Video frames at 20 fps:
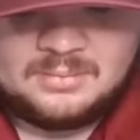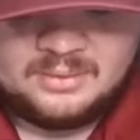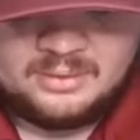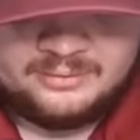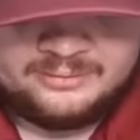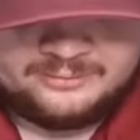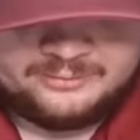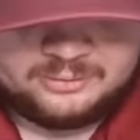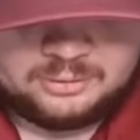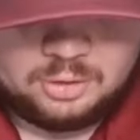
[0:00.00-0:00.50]

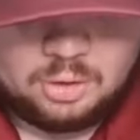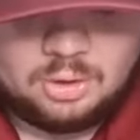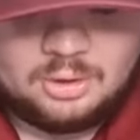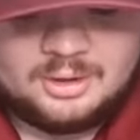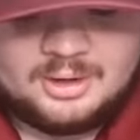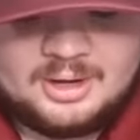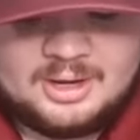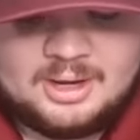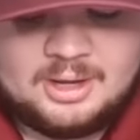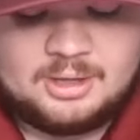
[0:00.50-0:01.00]

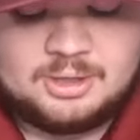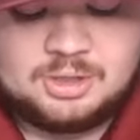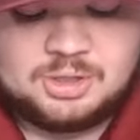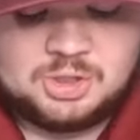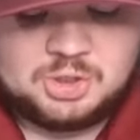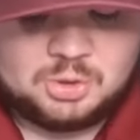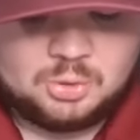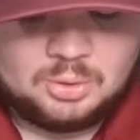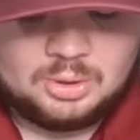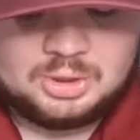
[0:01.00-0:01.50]
Florida,
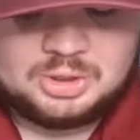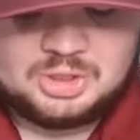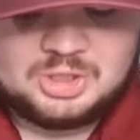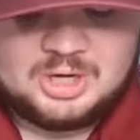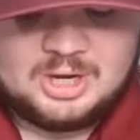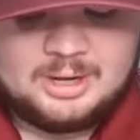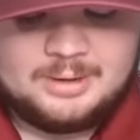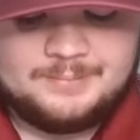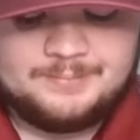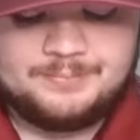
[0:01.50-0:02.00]

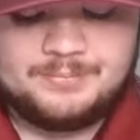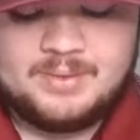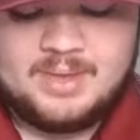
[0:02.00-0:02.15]
Georgia,